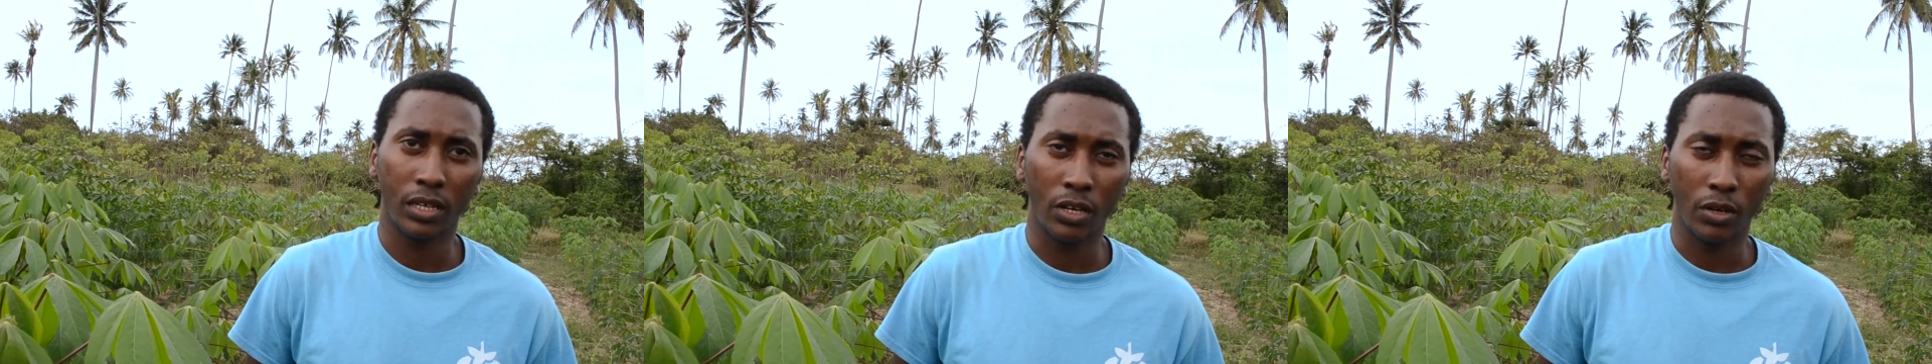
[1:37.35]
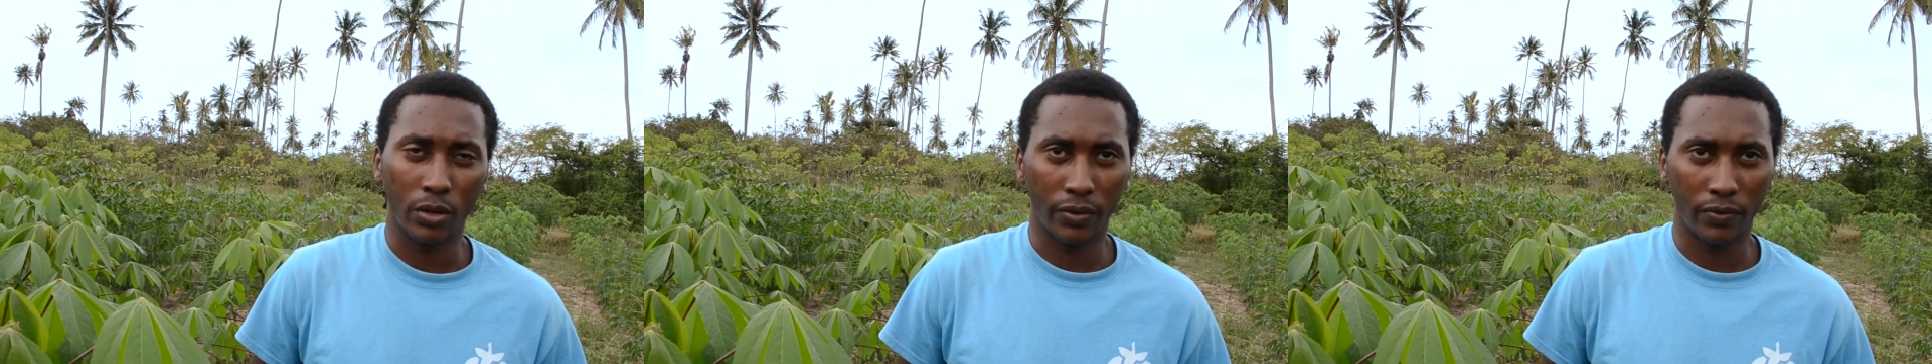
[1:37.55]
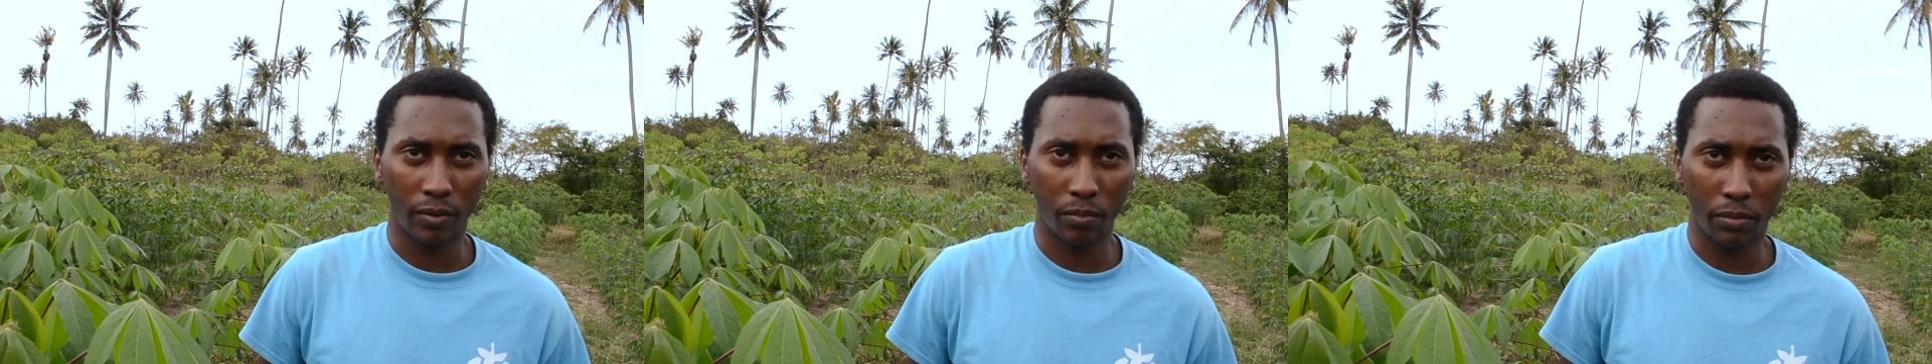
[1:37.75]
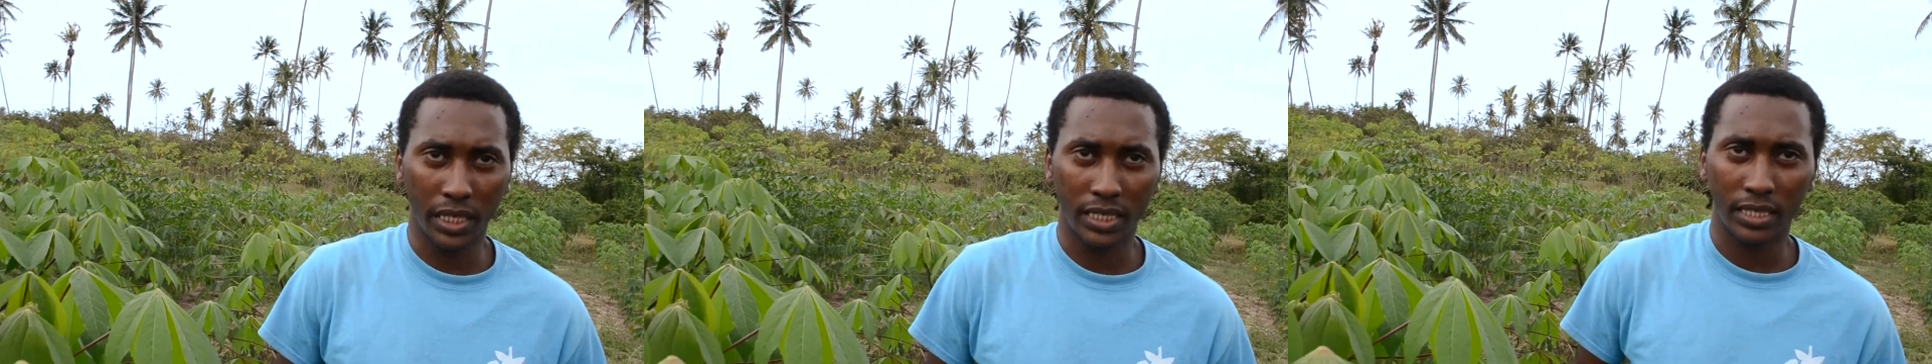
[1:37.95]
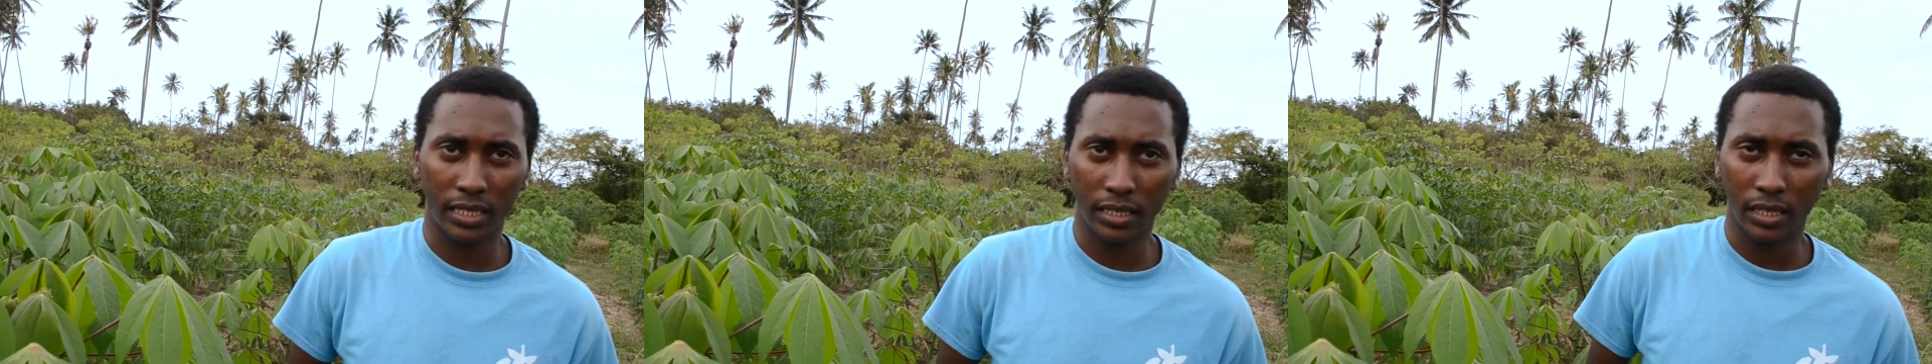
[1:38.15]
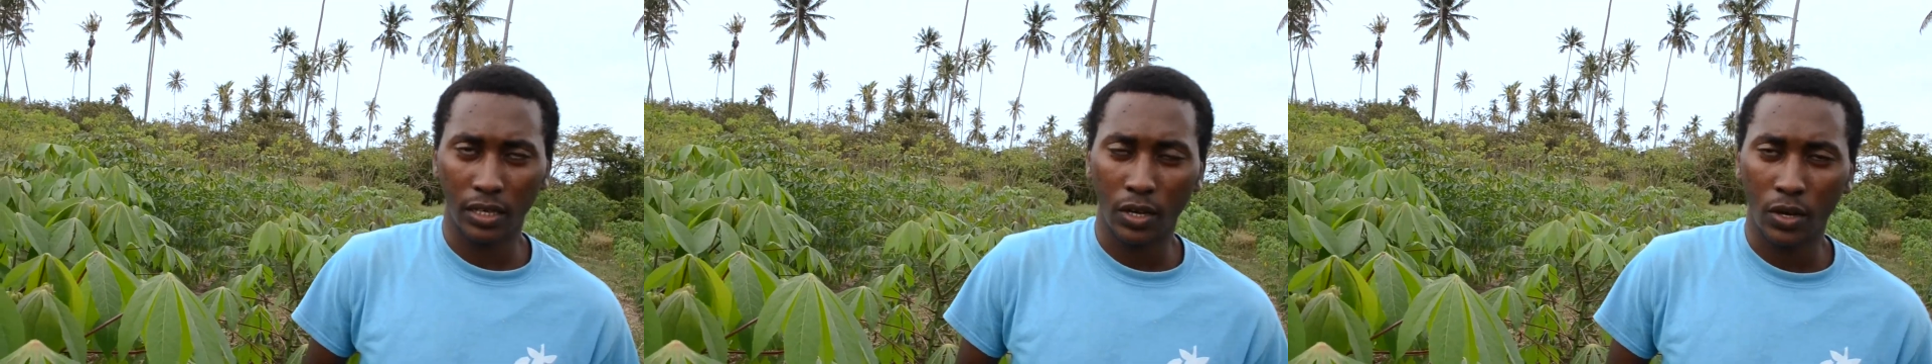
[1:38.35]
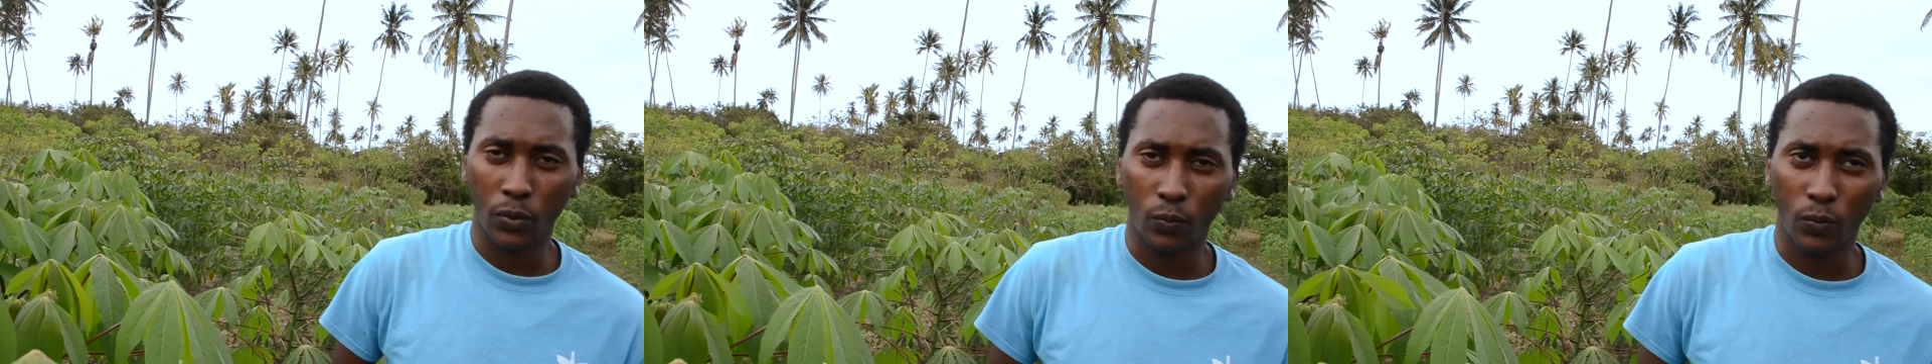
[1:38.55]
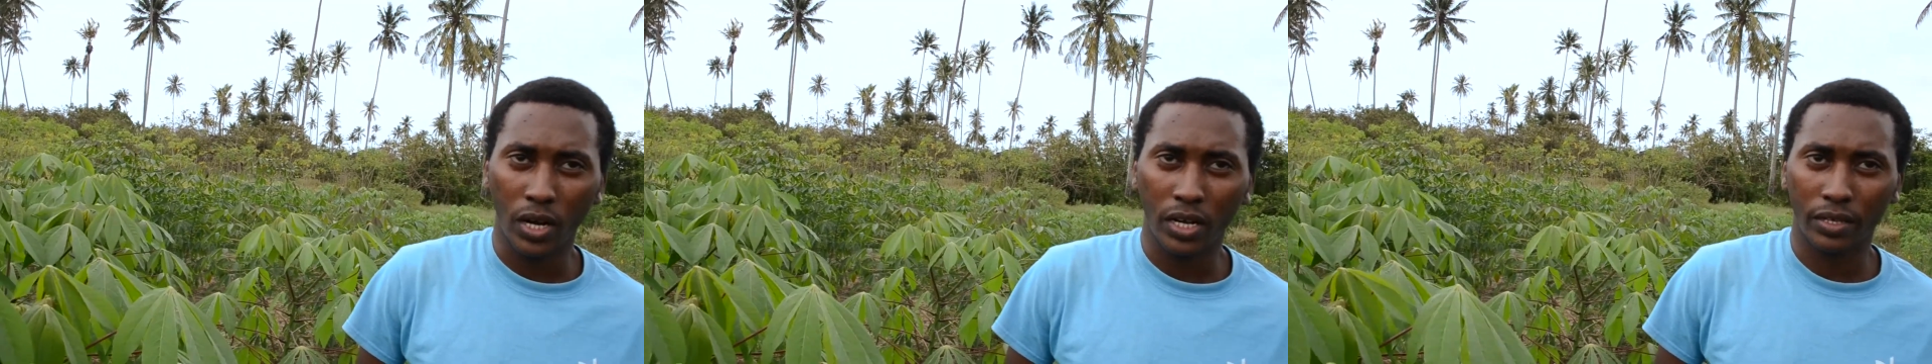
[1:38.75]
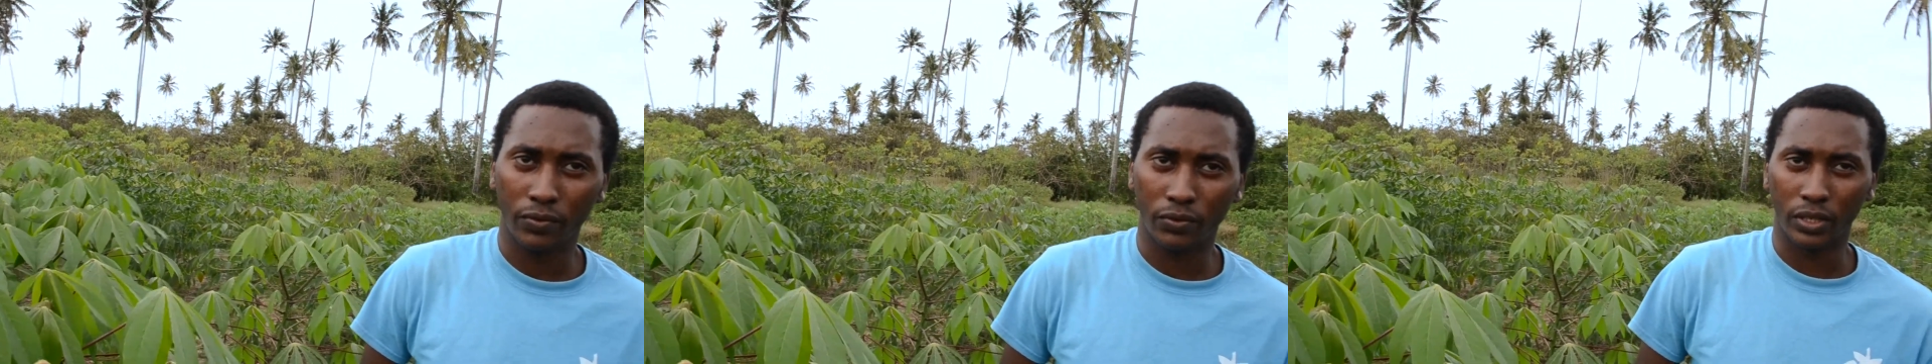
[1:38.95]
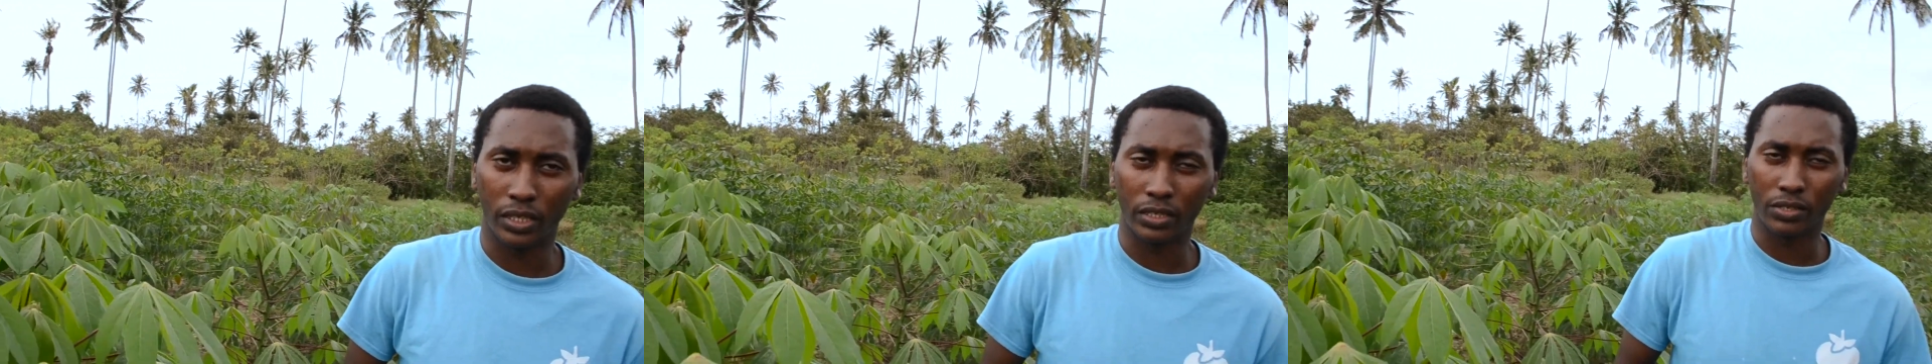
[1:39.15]
Or even better, what
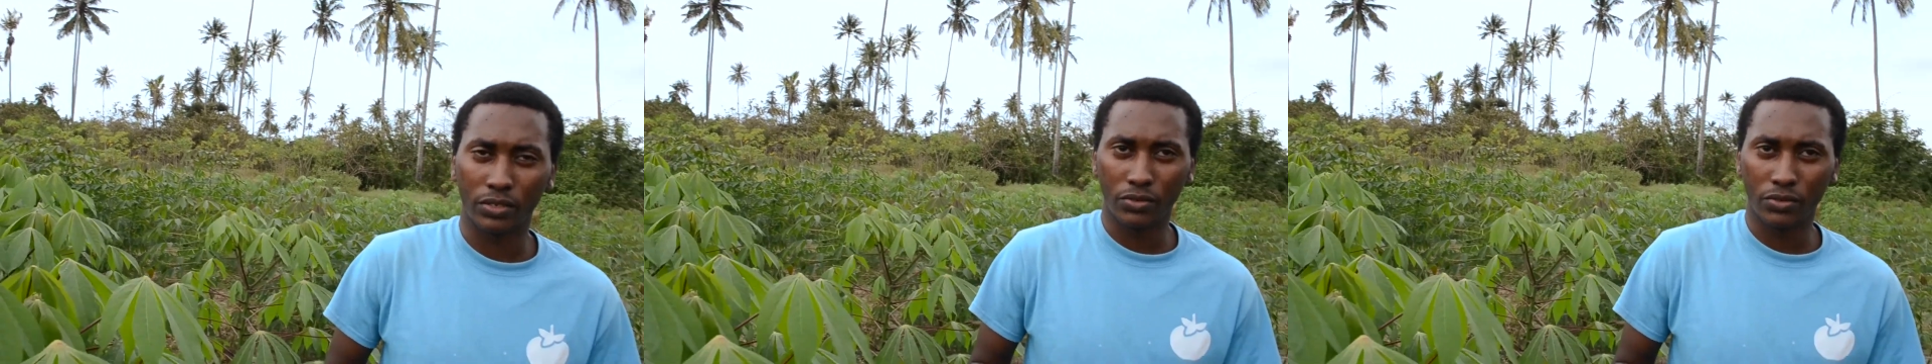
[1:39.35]
if we could